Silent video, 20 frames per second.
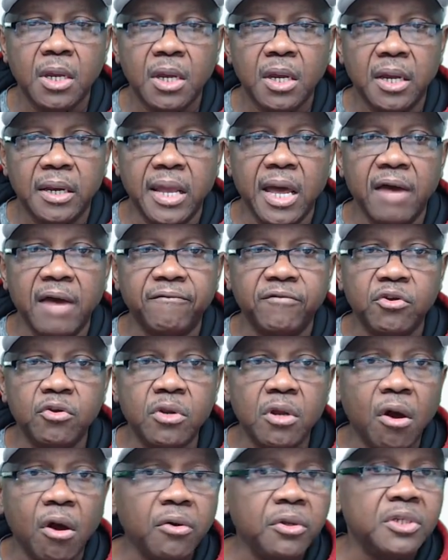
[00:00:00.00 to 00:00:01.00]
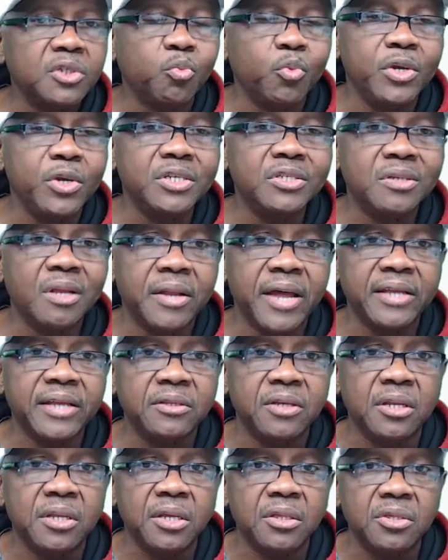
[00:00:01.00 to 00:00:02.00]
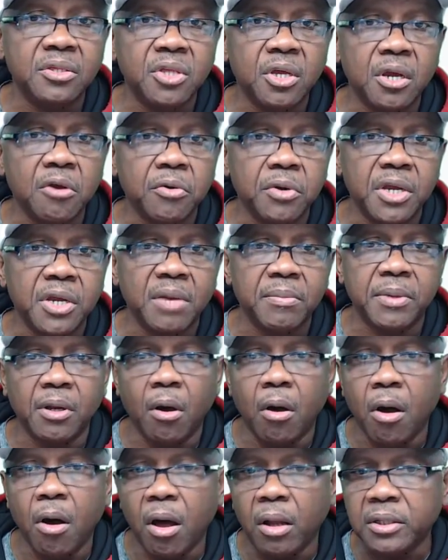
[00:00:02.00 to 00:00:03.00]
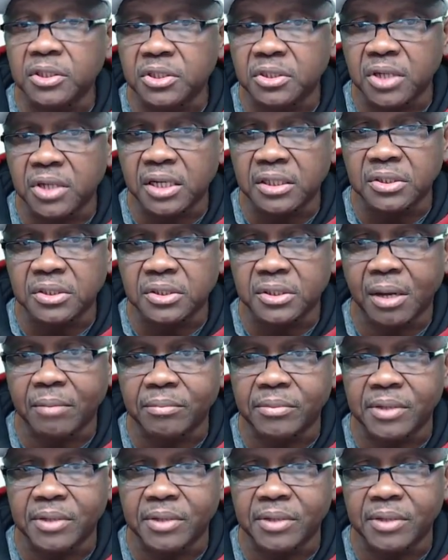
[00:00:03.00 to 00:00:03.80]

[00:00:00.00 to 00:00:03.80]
Now, if you notice, we selected Ethereum and all of a sudden something